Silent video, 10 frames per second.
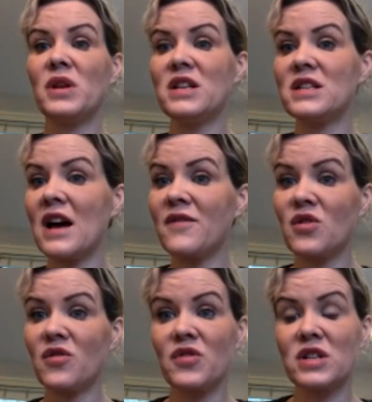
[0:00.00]
We need to have
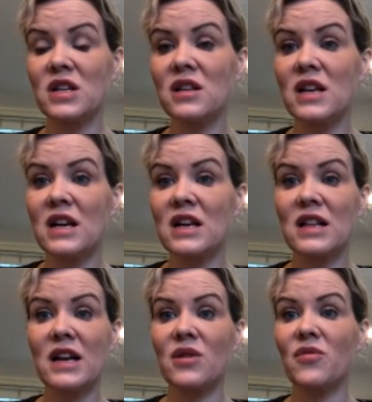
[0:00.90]
your fertility
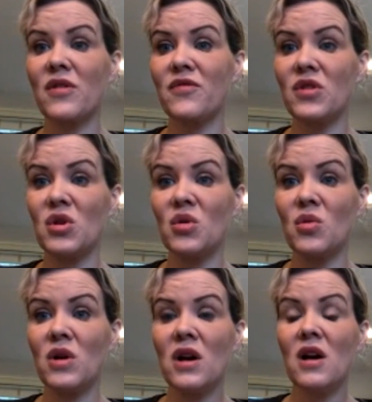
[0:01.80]
clinic
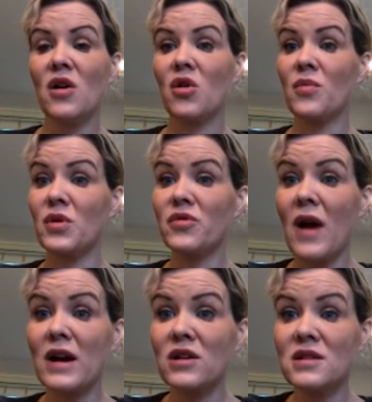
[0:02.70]
review her
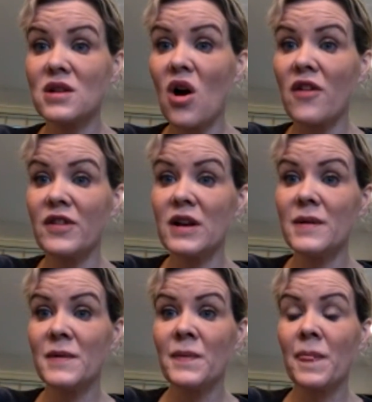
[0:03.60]
birth records
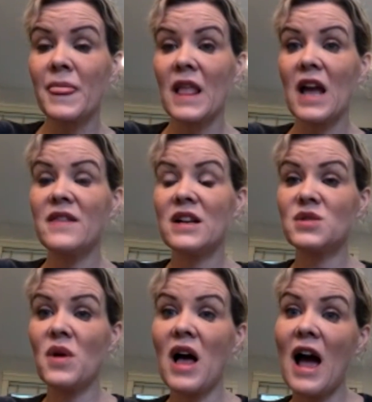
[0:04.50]
often, and then
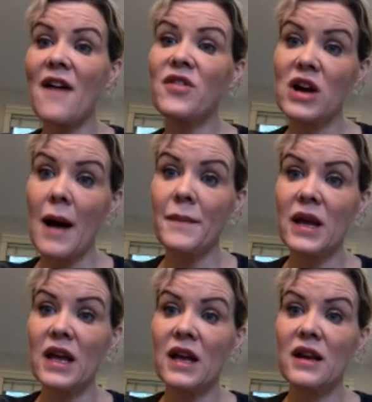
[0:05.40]
as well have her
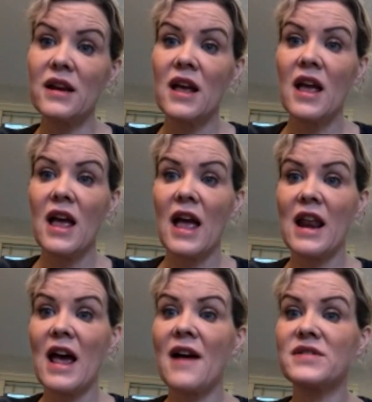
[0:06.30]
come in
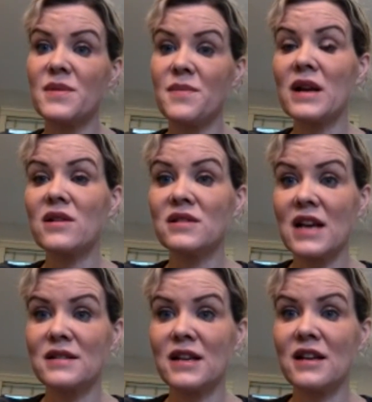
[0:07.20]
and have some medical
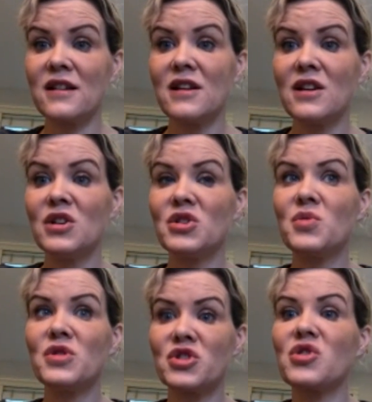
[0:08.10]
testing
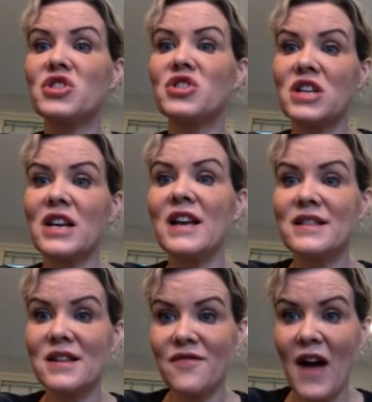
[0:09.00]
to ensure she is
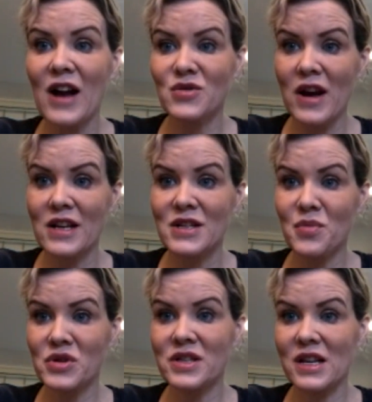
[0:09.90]
in fact ready to
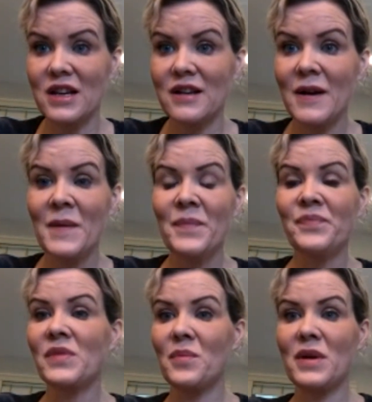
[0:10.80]
proceed,
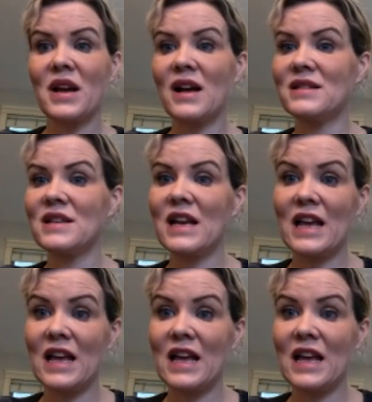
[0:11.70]
because